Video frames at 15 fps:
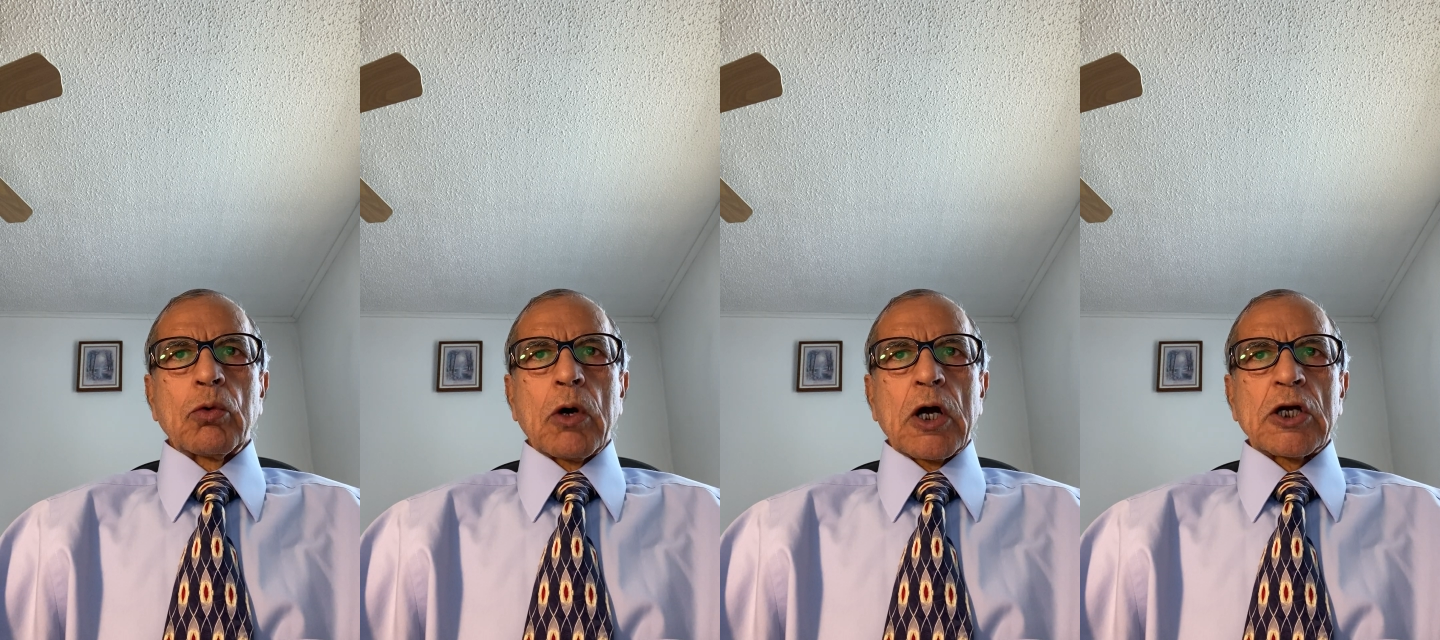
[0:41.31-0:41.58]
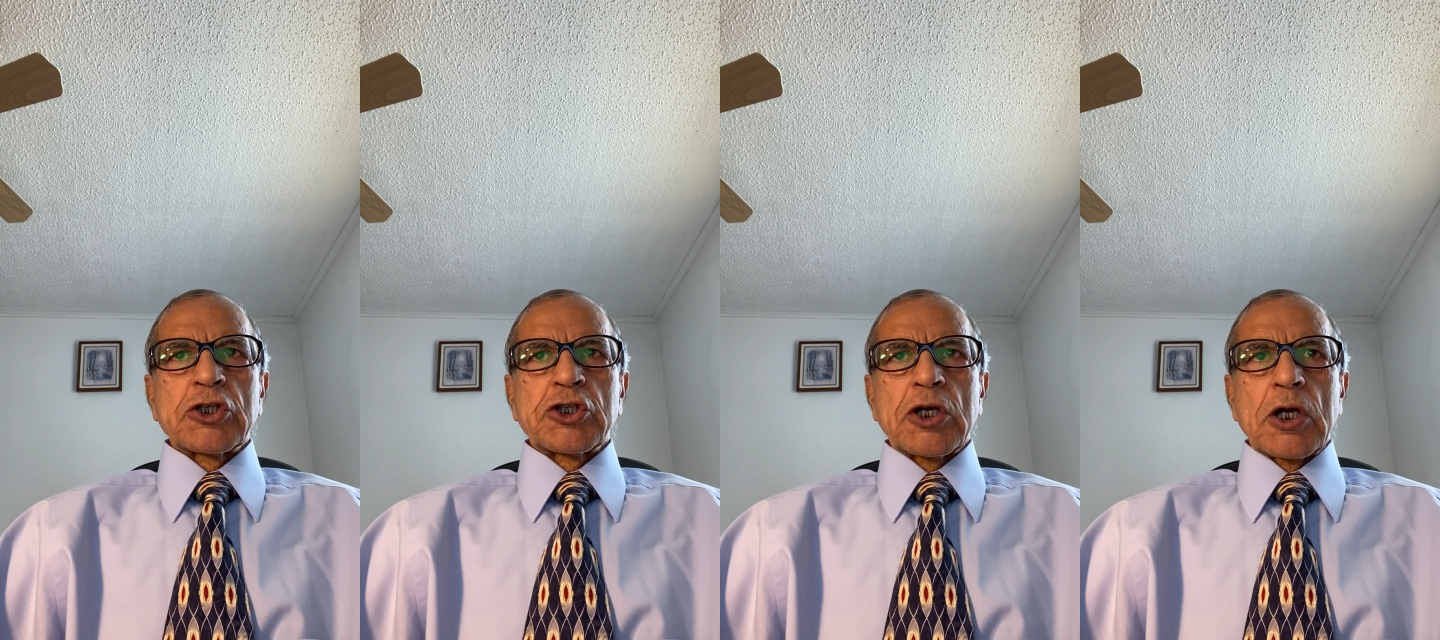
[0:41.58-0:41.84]

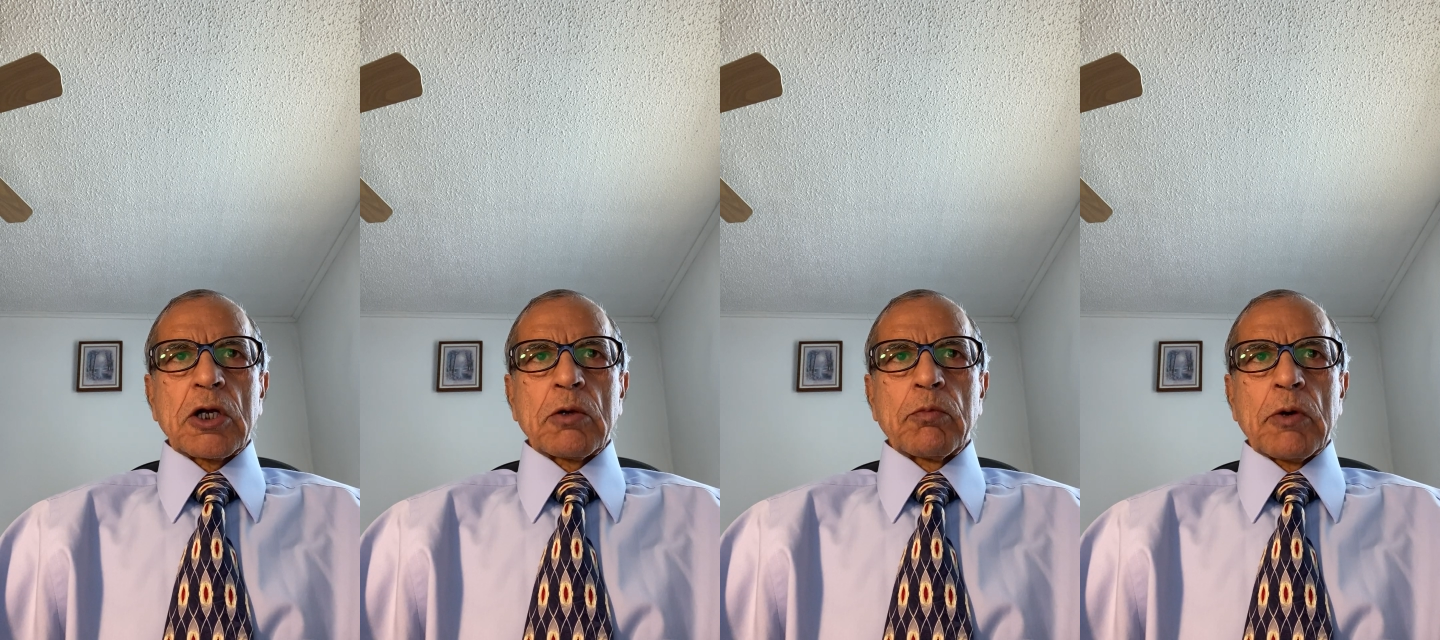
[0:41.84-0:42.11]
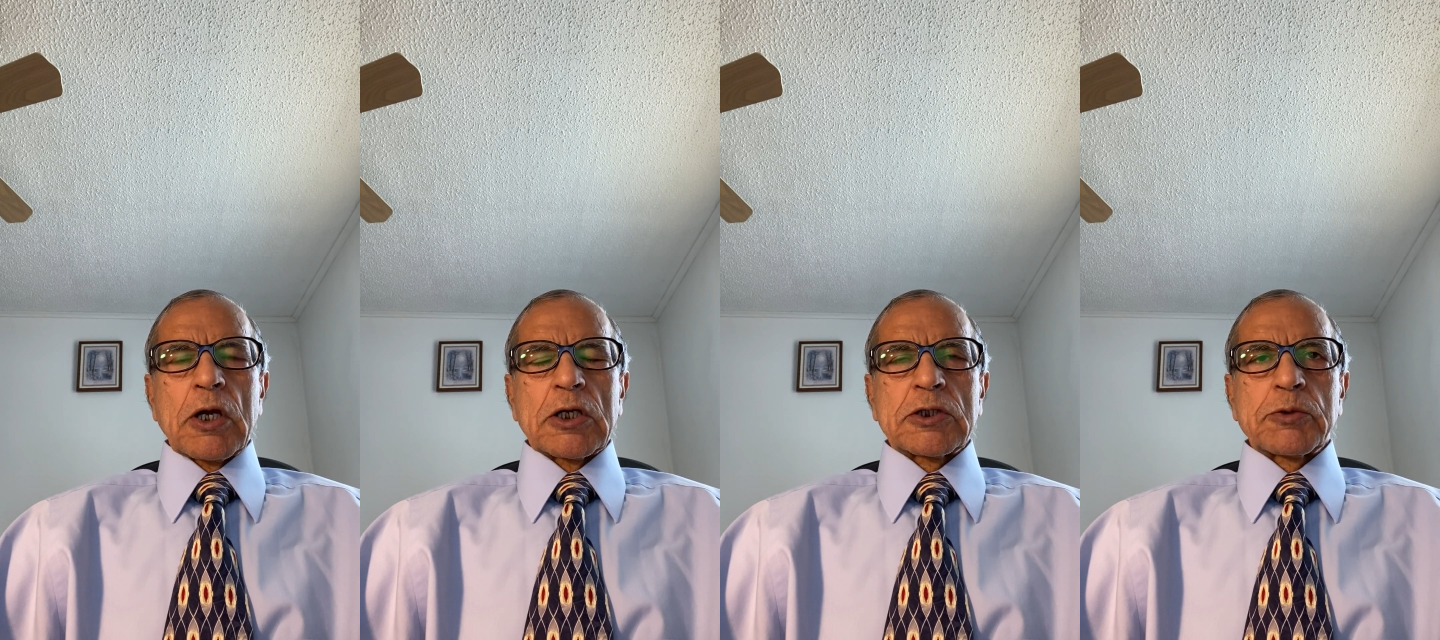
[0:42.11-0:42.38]
I shared
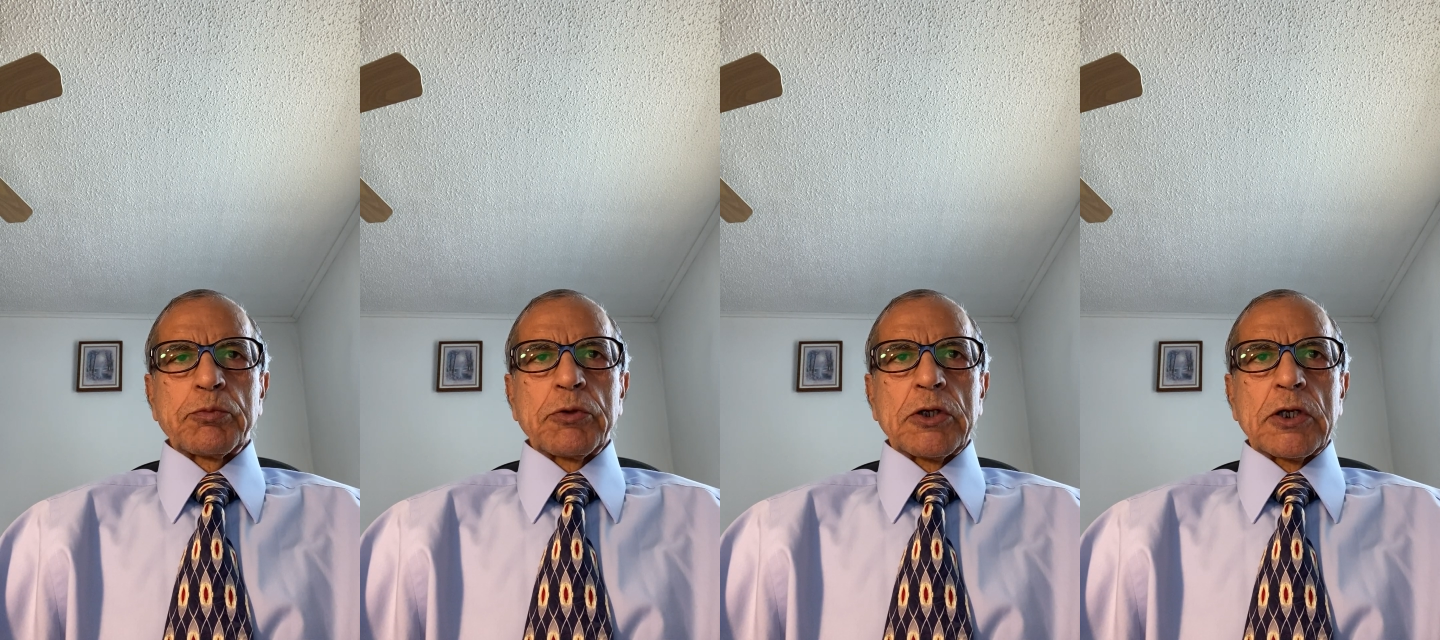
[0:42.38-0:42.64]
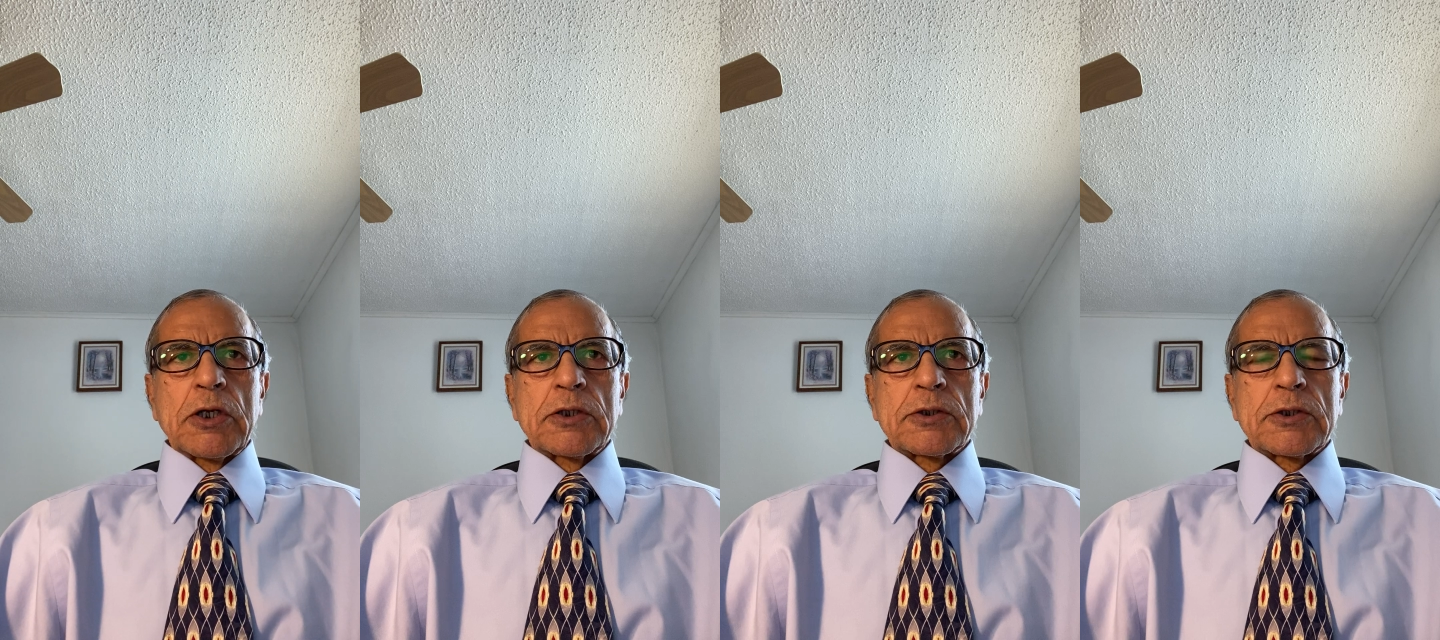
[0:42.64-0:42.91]
my
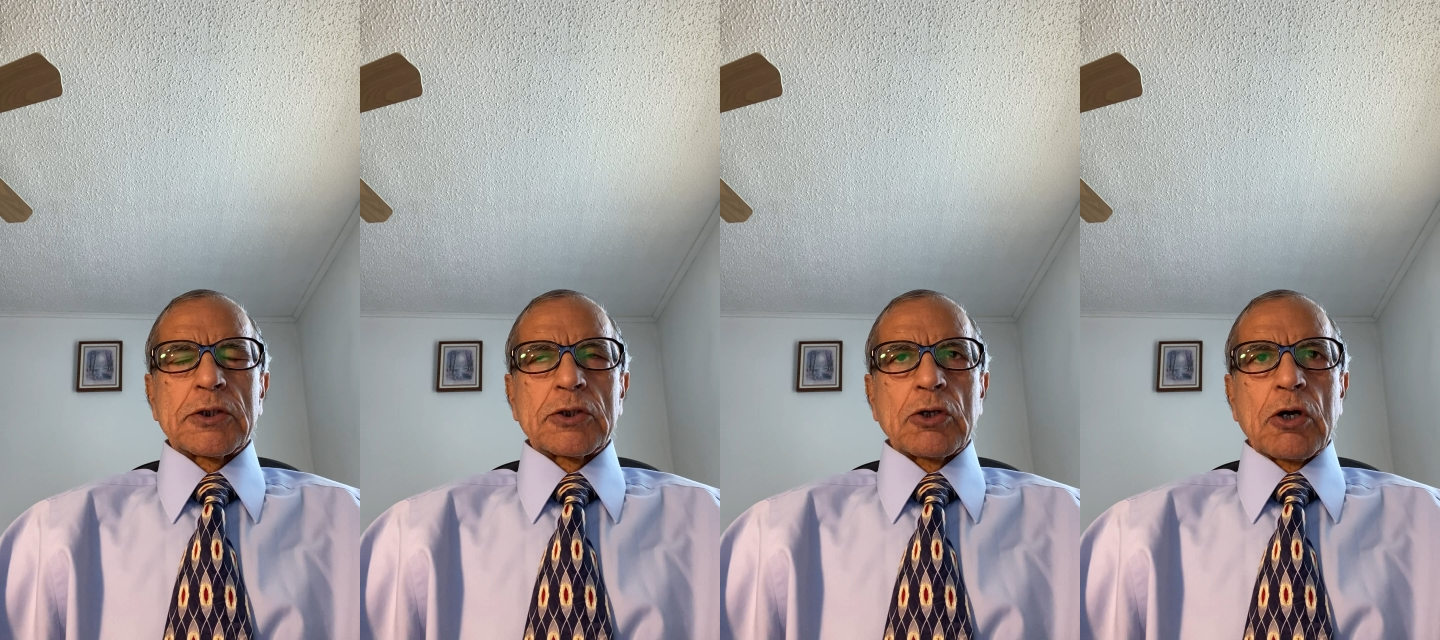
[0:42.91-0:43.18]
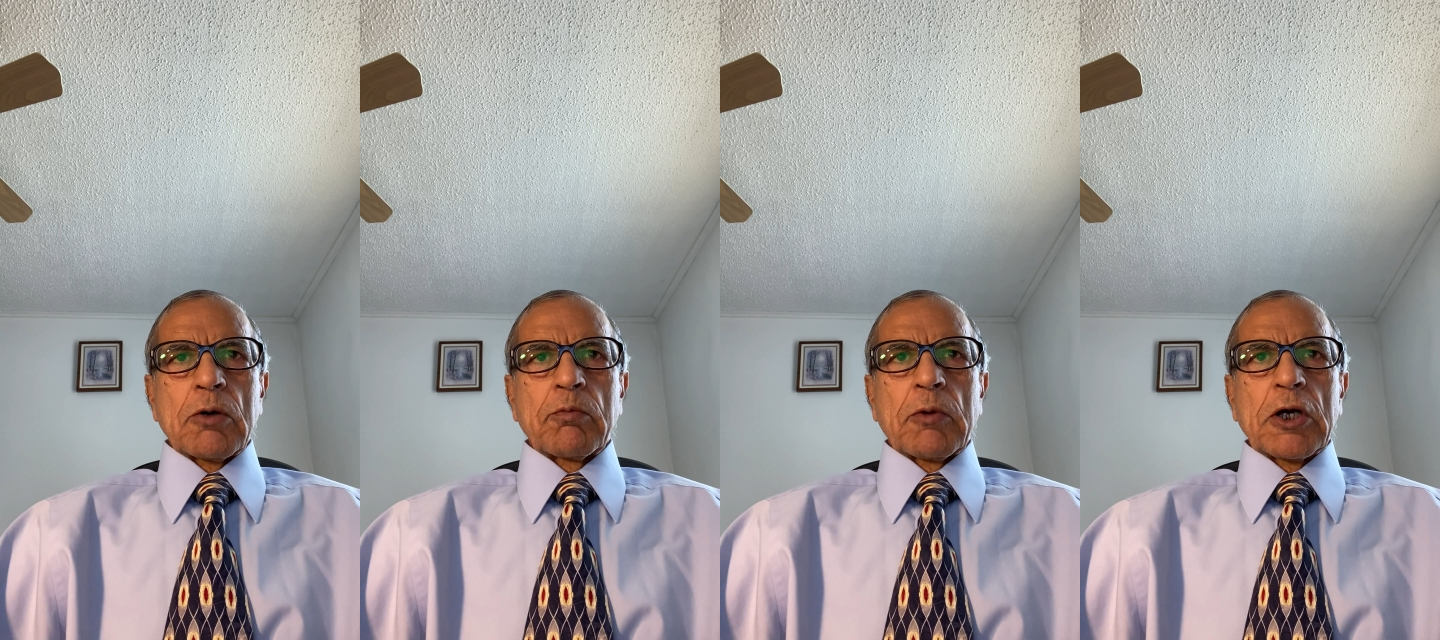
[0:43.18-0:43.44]
experiences
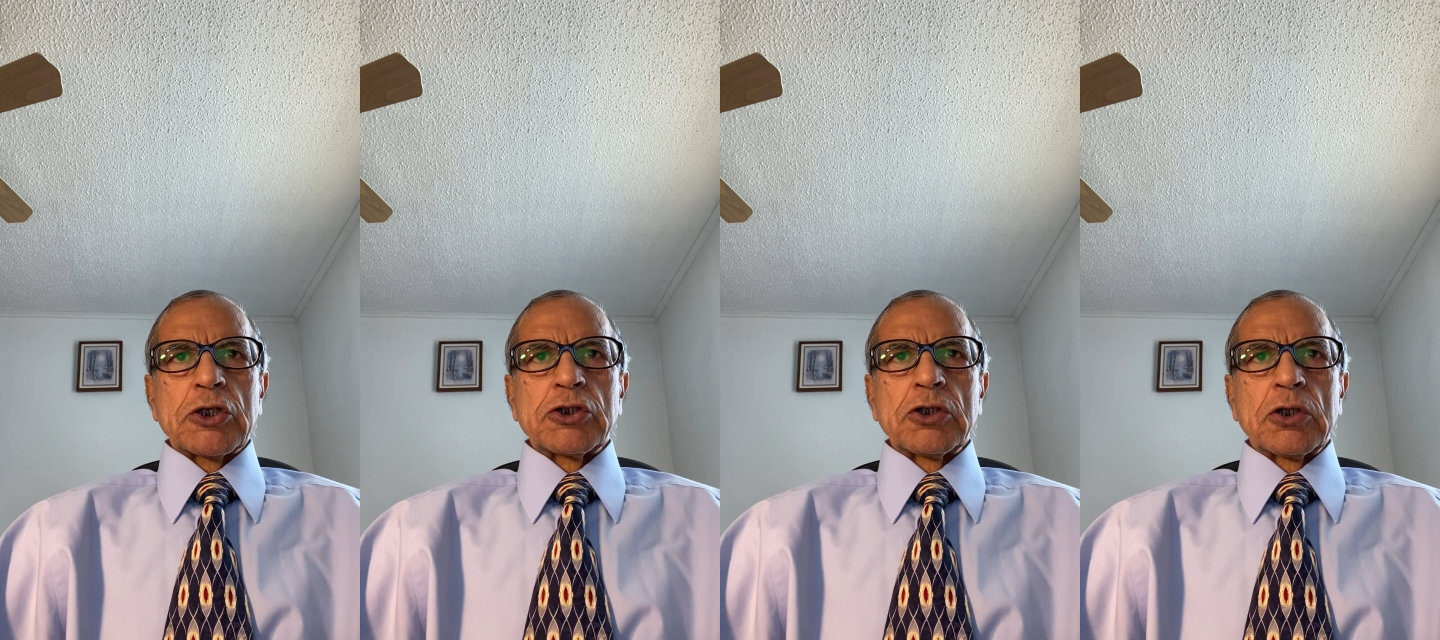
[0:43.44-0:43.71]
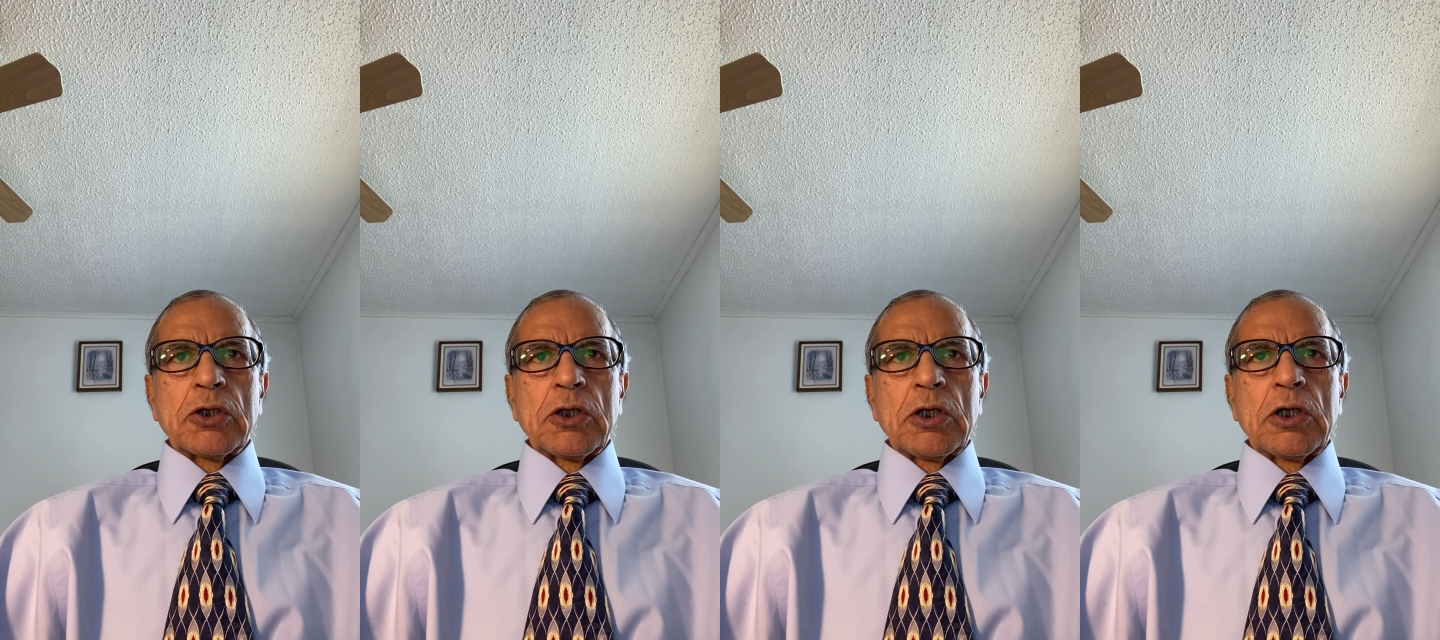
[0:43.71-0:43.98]
on my
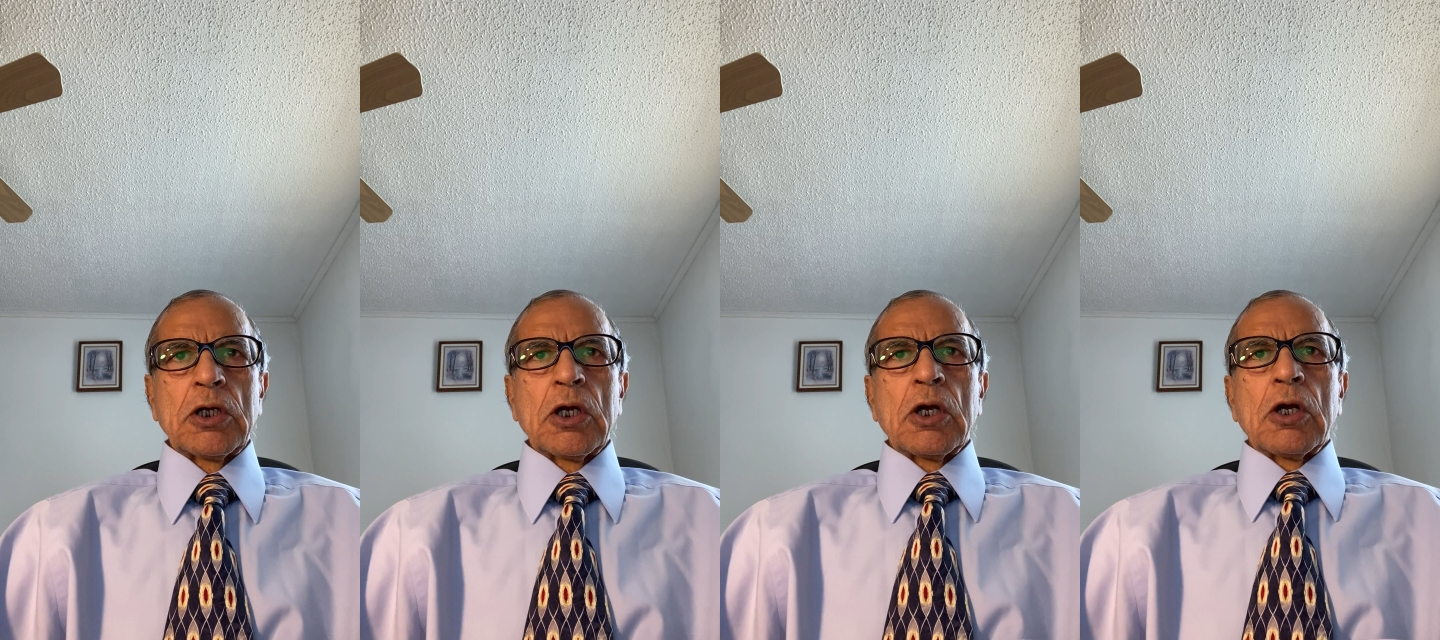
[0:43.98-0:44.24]
journey